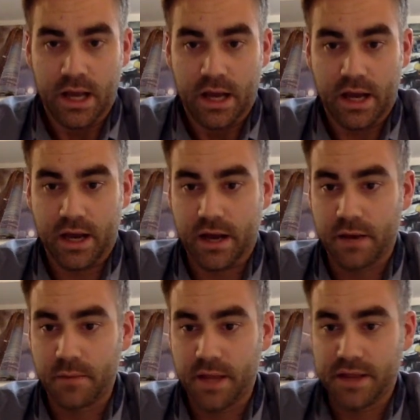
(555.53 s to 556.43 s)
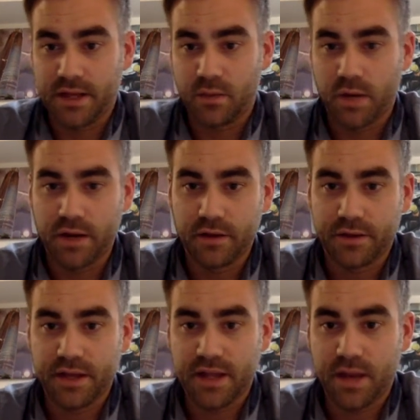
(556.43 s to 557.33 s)
And then one other
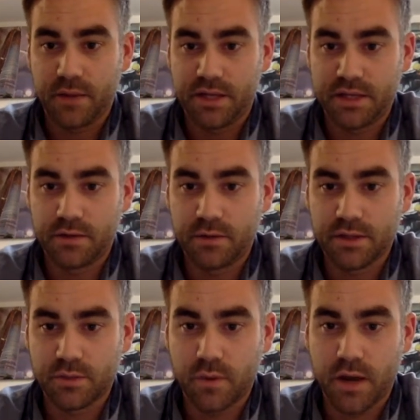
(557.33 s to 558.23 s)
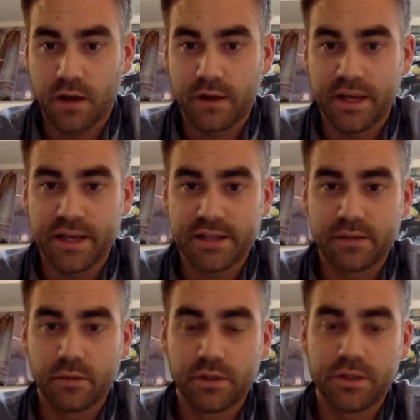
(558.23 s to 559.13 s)
thing that we do as well
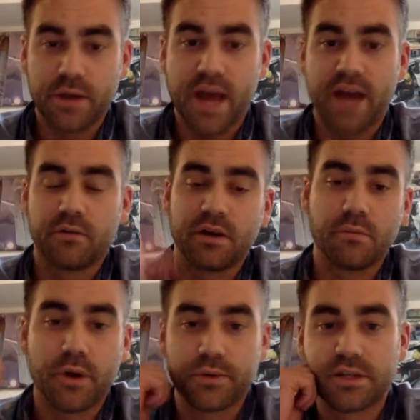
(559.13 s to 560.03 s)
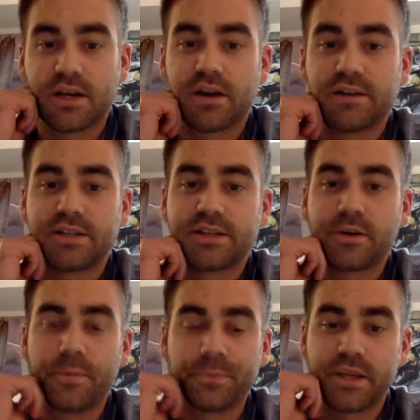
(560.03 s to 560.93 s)
is we'll do handwritten postcards.
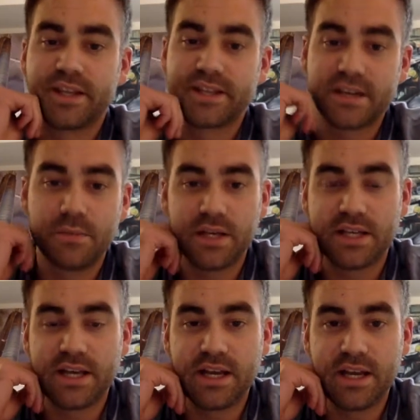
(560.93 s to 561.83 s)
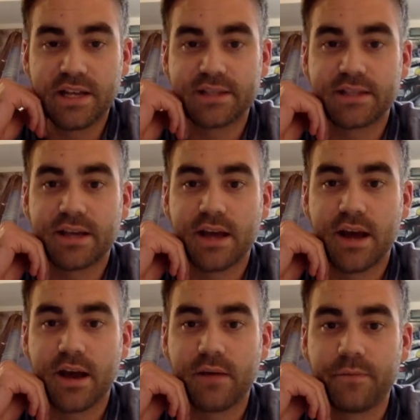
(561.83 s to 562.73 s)
So this can be tedious,
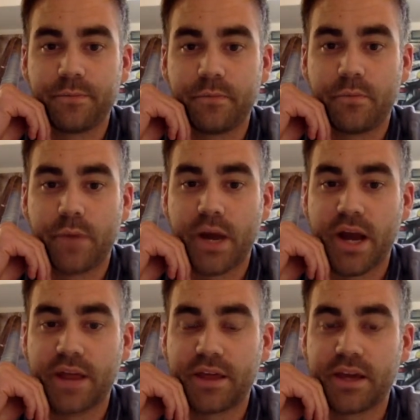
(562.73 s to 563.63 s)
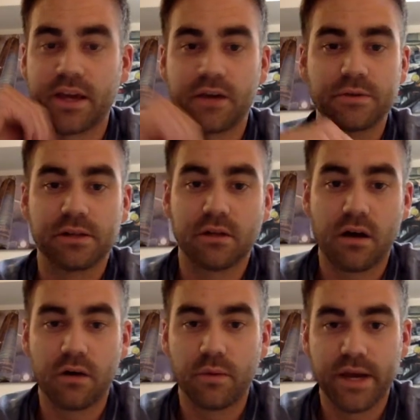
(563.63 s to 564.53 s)
but I think it goes a
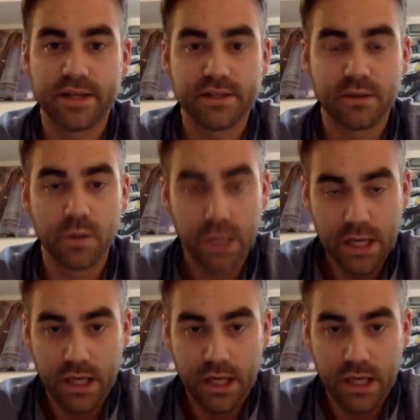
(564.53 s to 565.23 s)
long way. So,